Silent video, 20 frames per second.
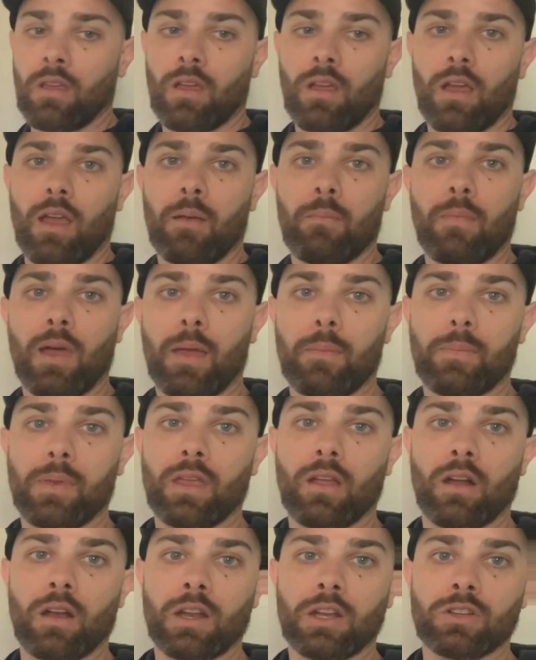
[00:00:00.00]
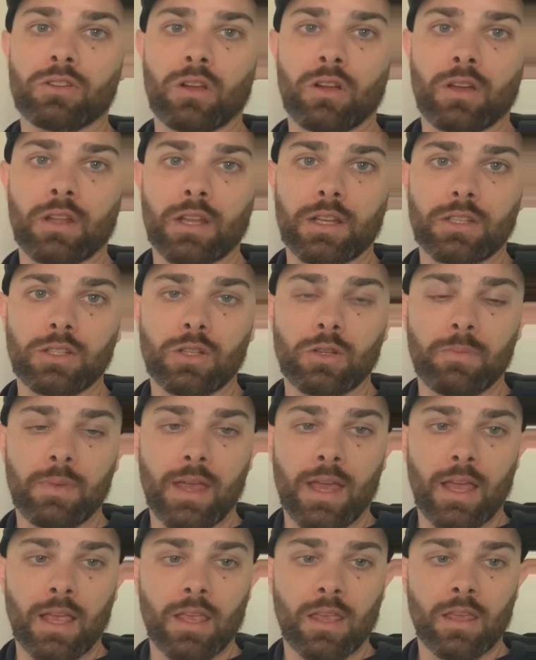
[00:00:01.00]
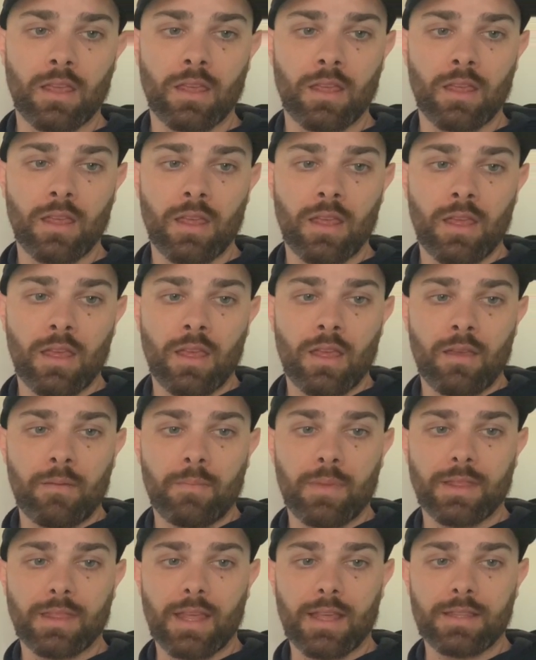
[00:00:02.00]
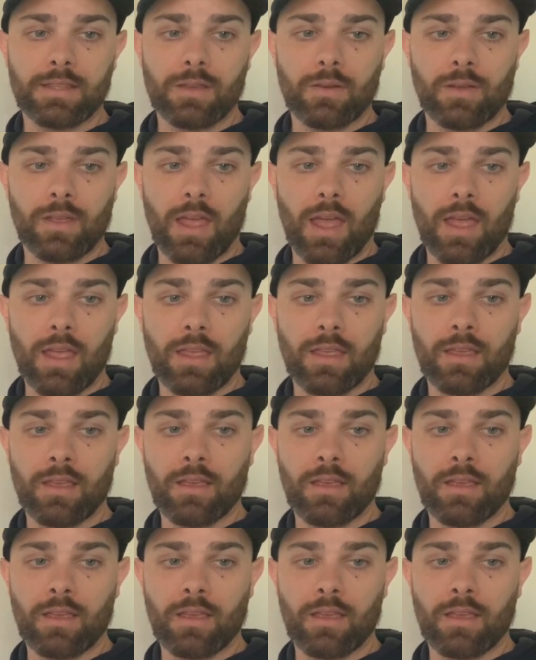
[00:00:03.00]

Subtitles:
I might be already drawing it too big, but that's okay.